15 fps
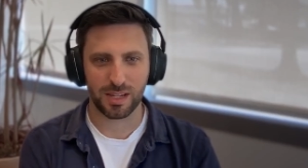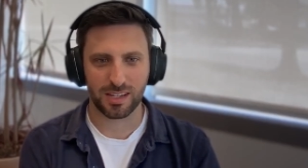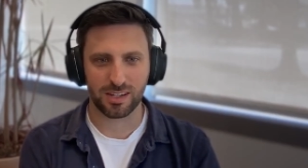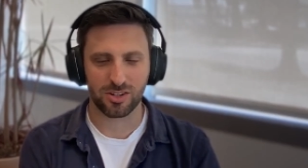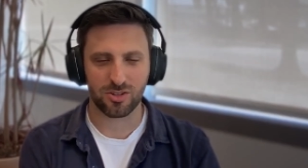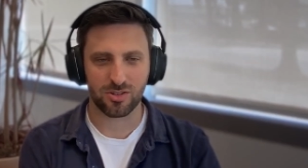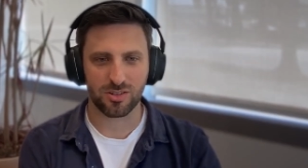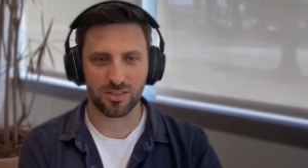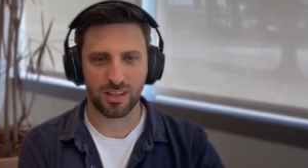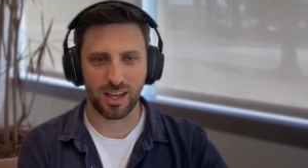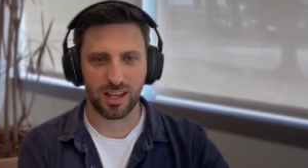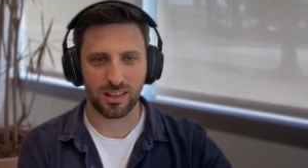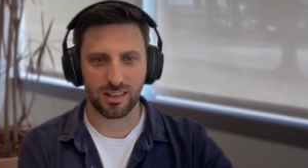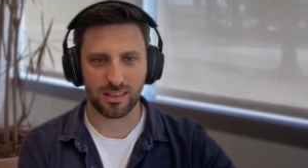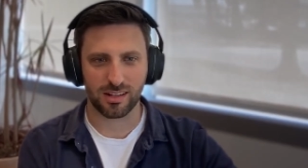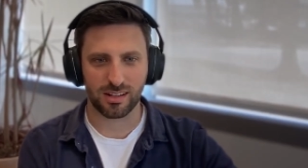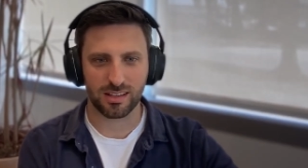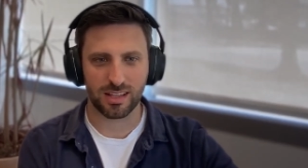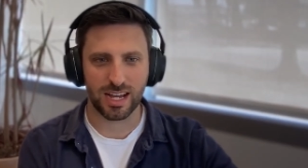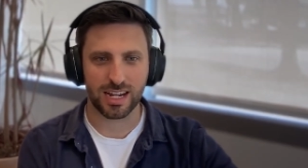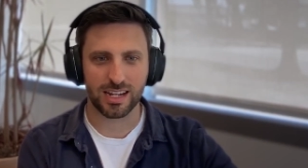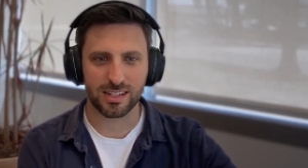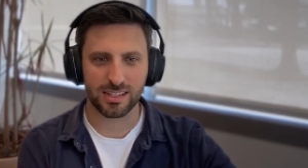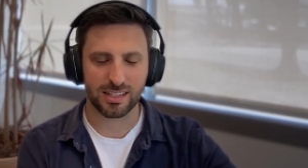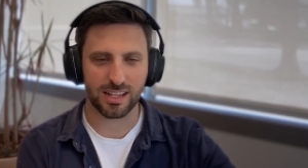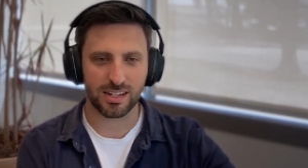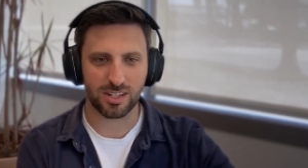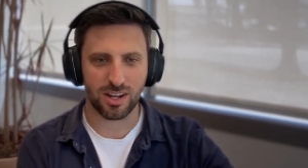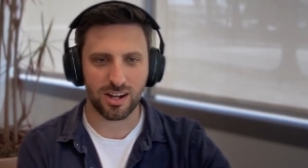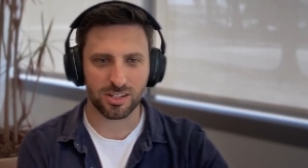making sure that the clients
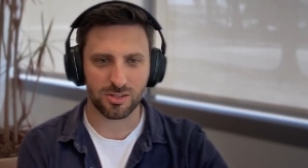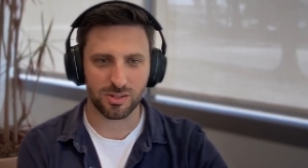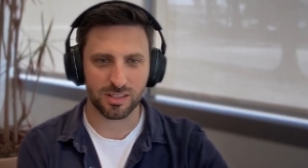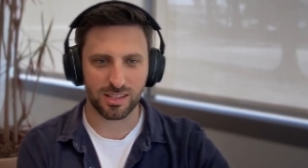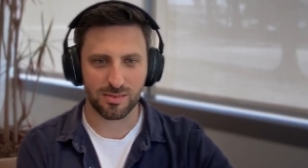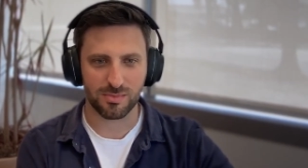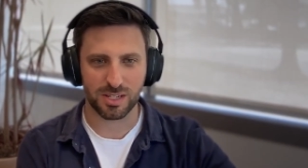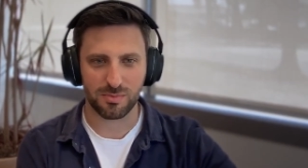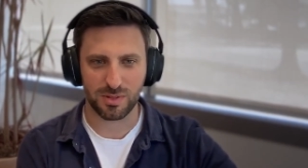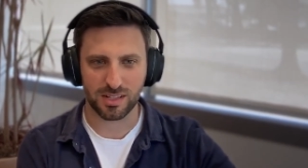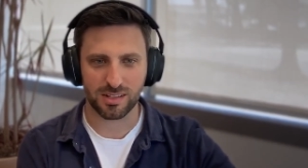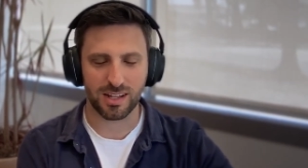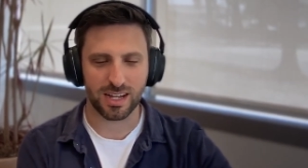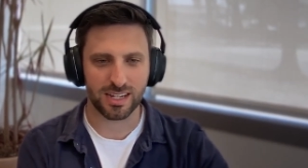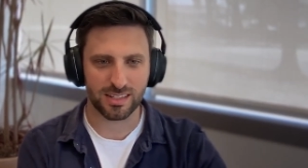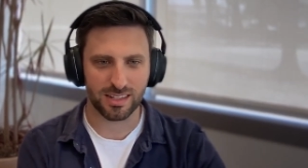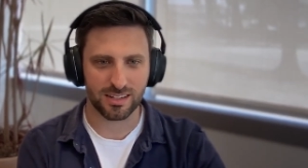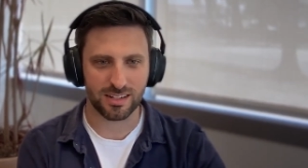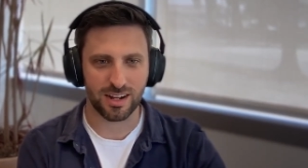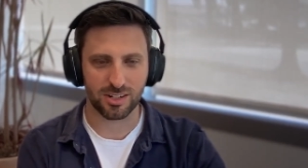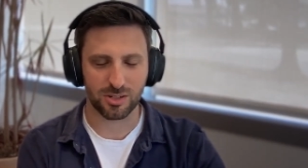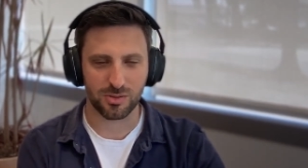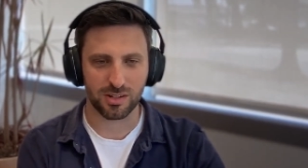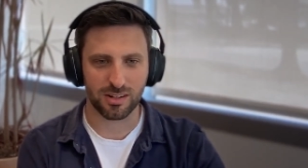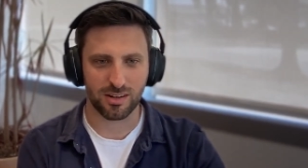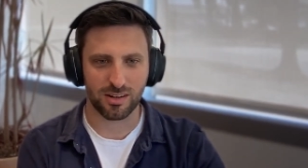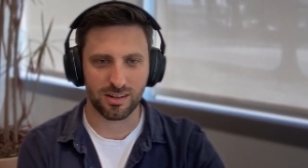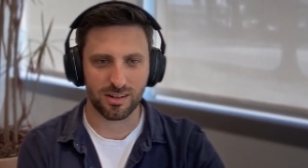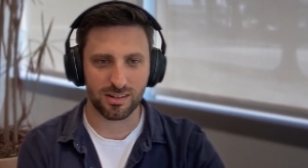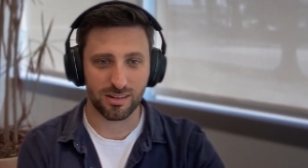that talk to it, the MCP clients that talk to it,
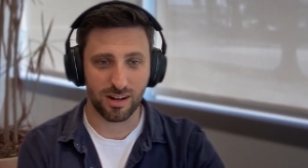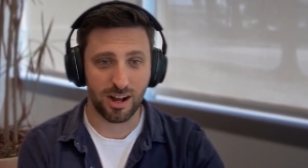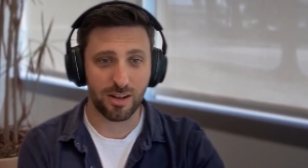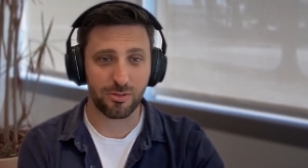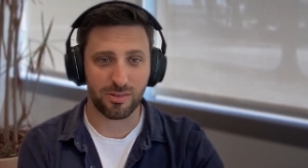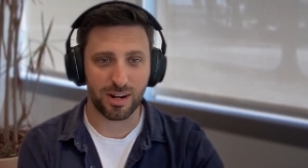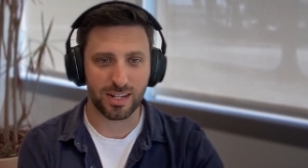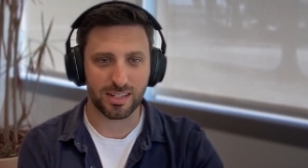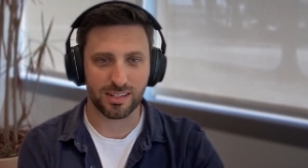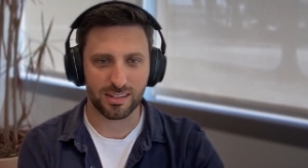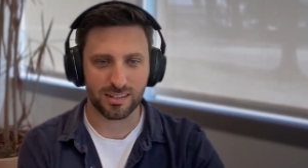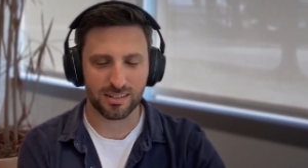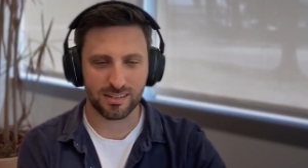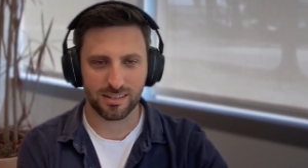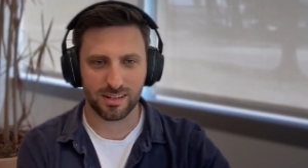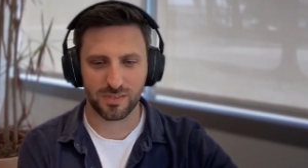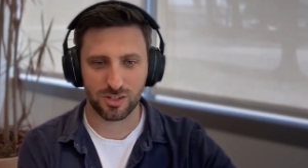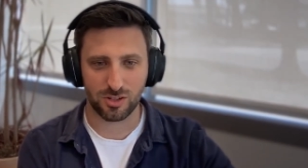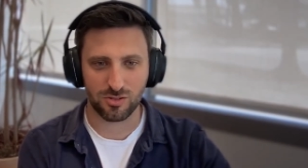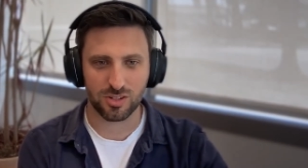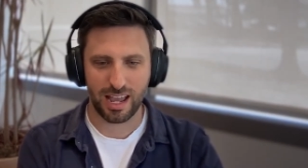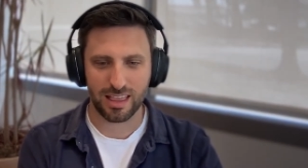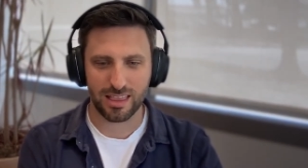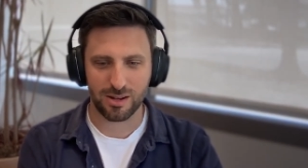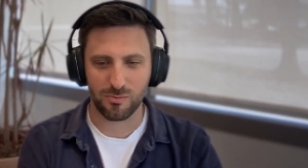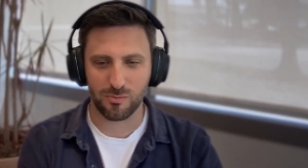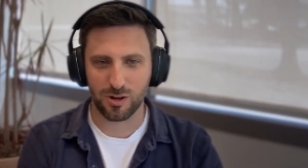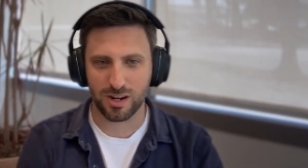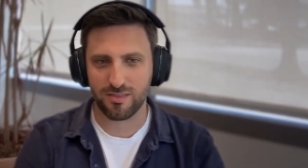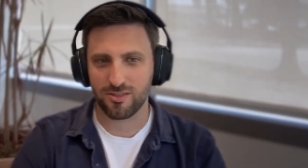are authorized to do. And
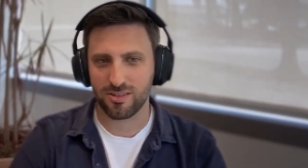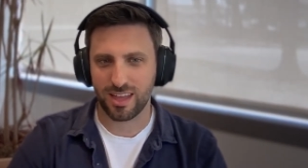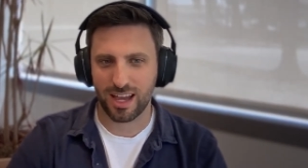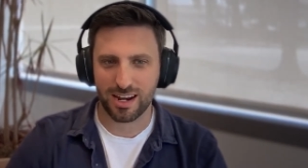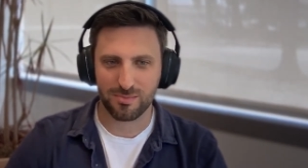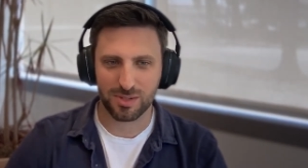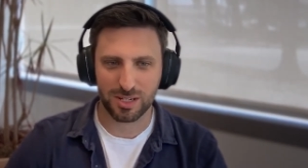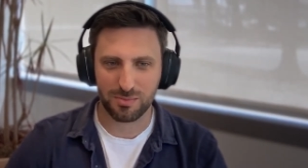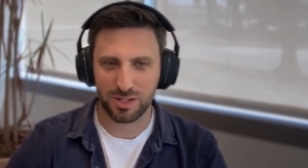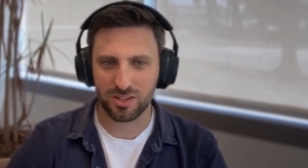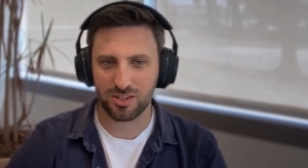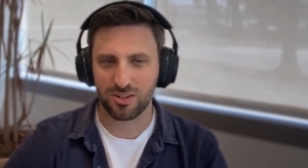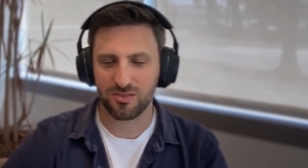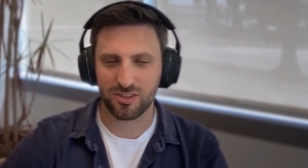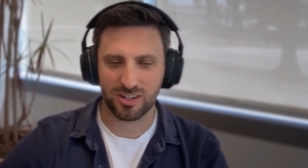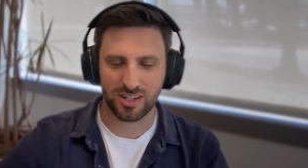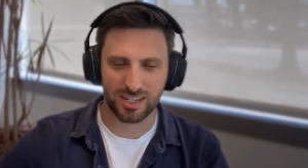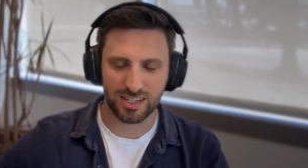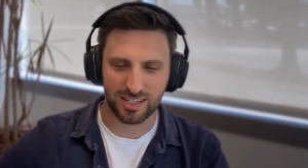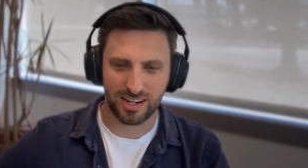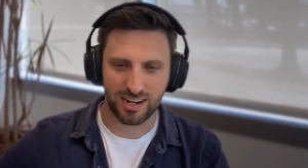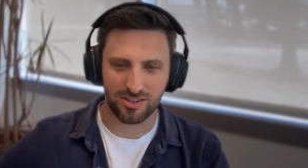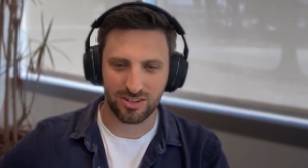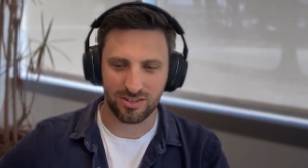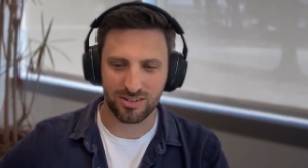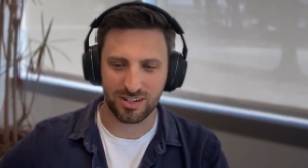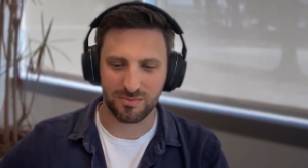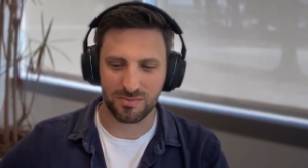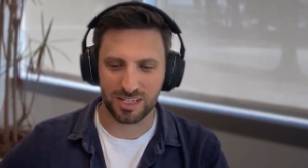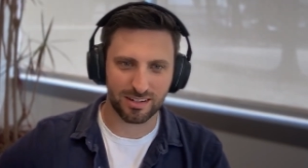then whatever that MCP server does
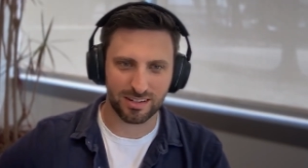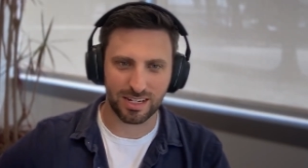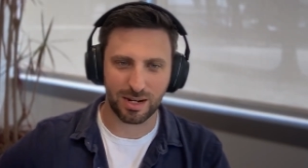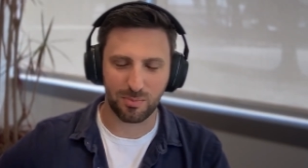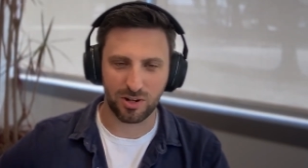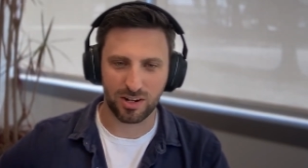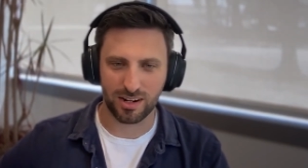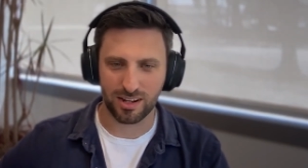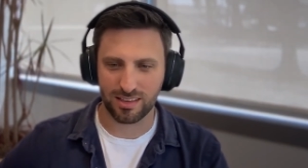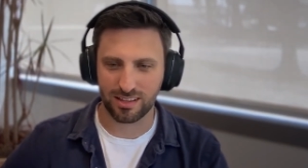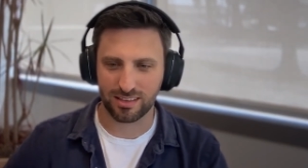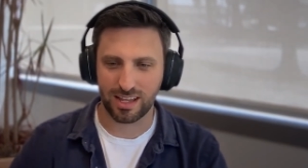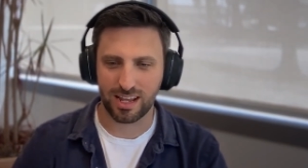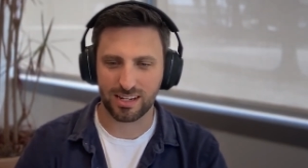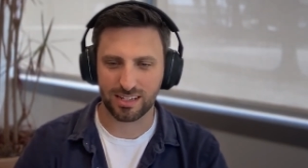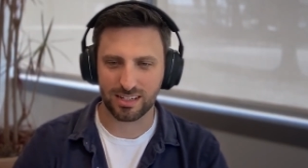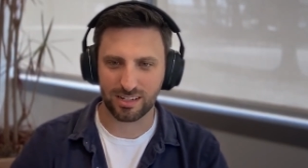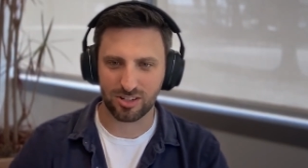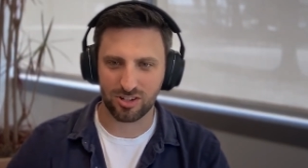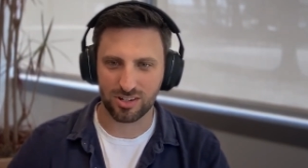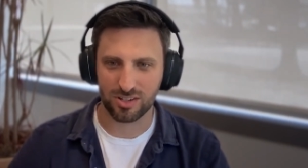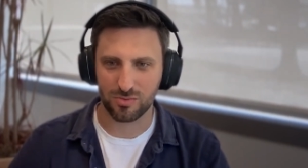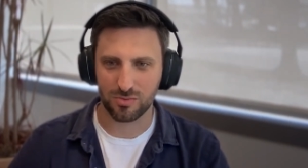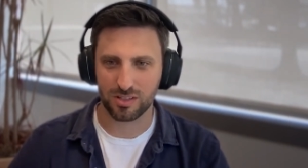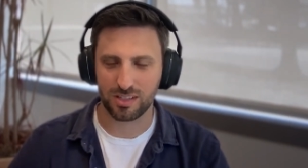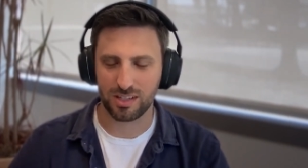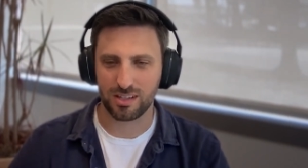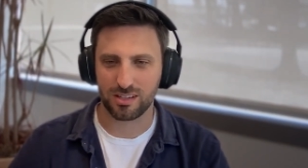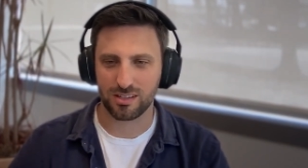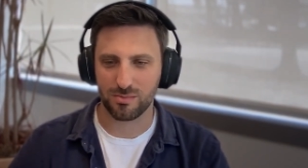downstream is separate. And I think that distinction is
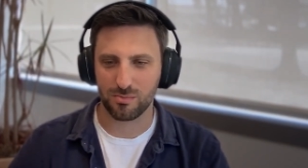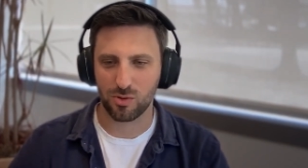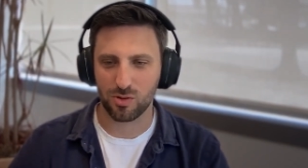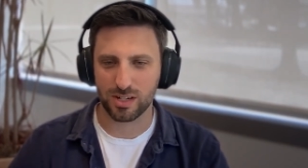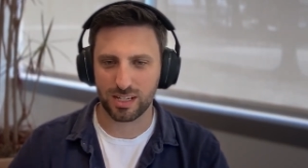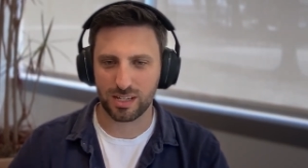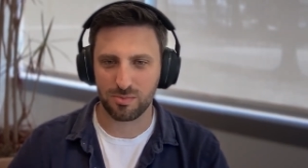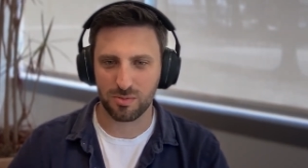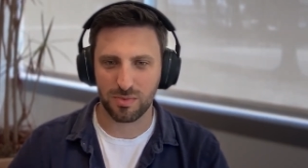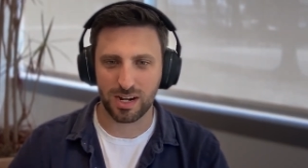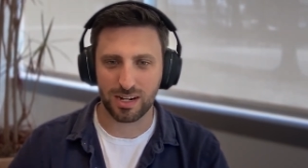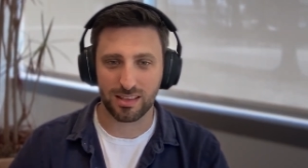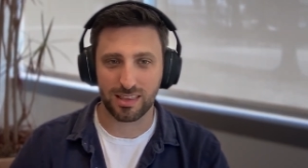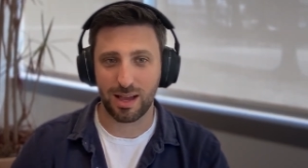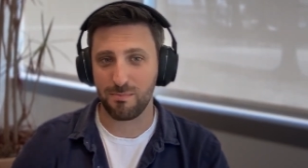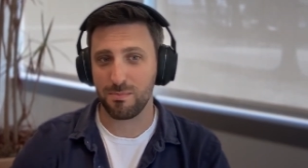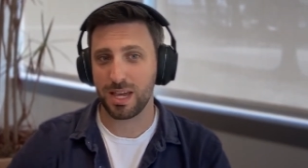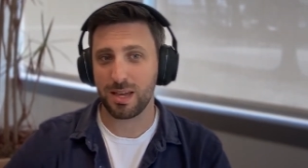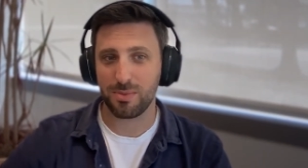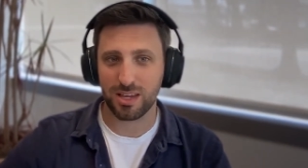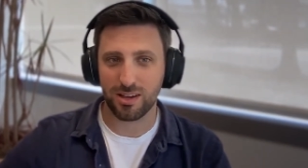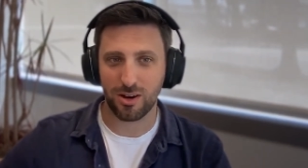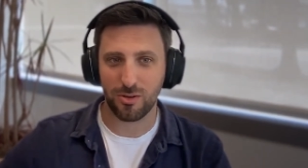really important to keep in mind. That may be